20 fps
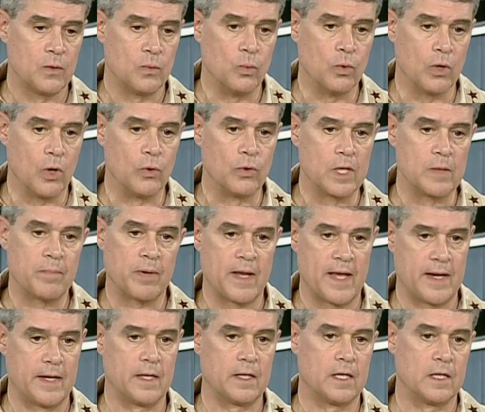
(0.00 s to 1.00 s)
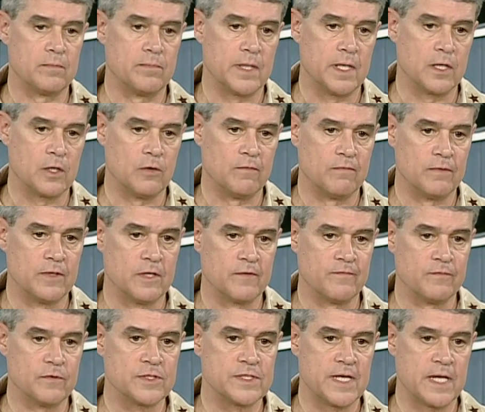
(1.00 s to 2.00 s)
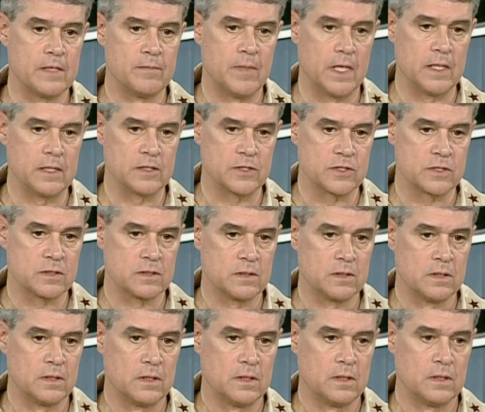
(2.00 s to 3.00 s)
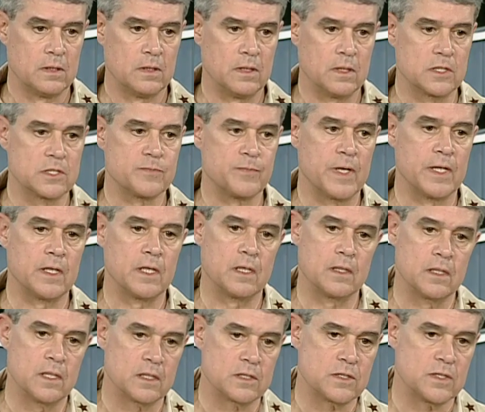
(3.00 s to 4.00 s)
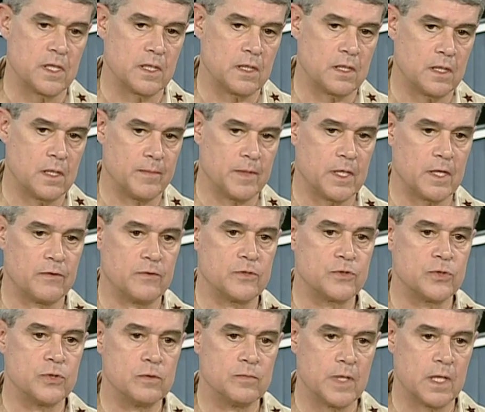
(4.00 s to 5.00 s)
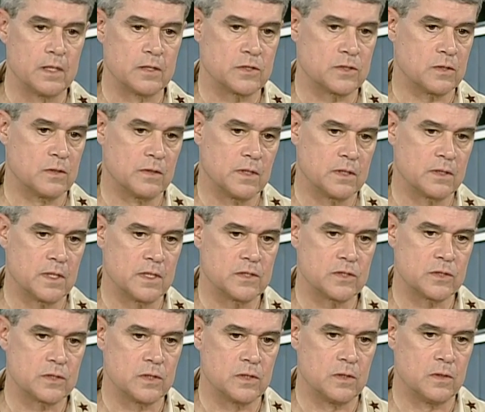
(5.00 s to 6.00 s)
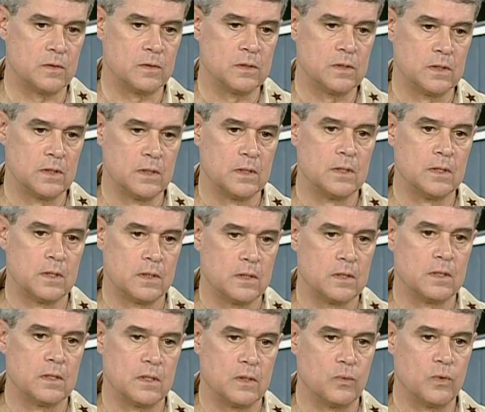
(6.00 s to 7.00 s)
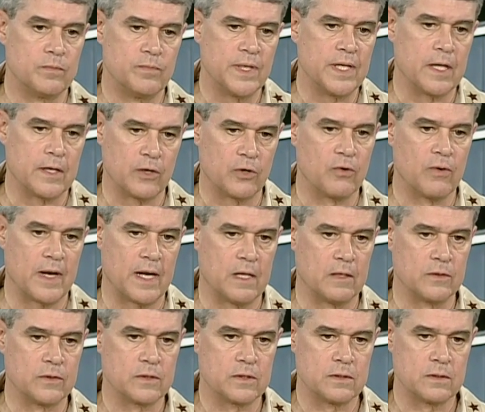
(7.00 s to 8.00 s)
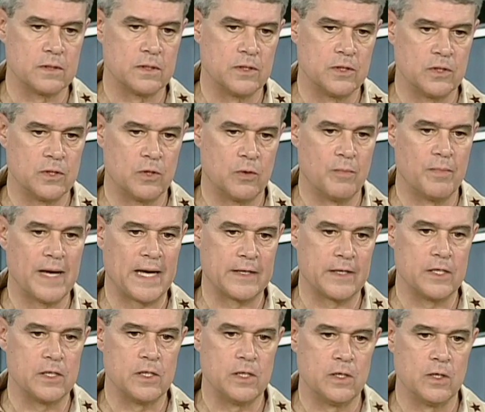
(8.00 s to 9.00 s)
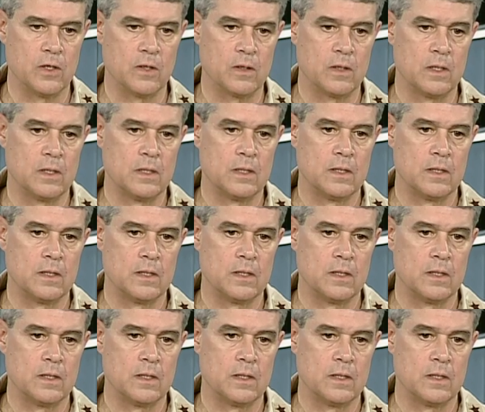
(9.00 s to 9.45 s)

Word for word: were only planning on being over there for 10 months, expending, extending them another two months so that they still would be on the ground, you know, about a year